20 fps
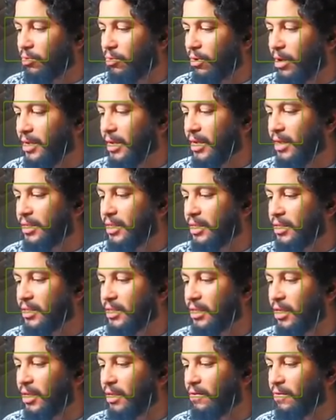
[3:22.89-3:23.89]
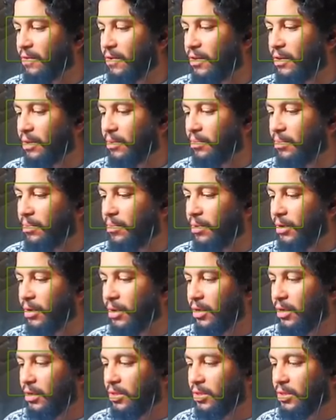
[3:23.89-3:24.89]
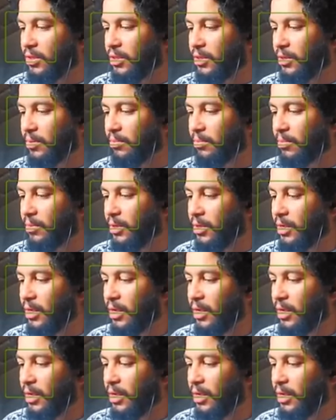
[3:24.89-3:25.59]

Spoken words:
writings and delivered them unto him.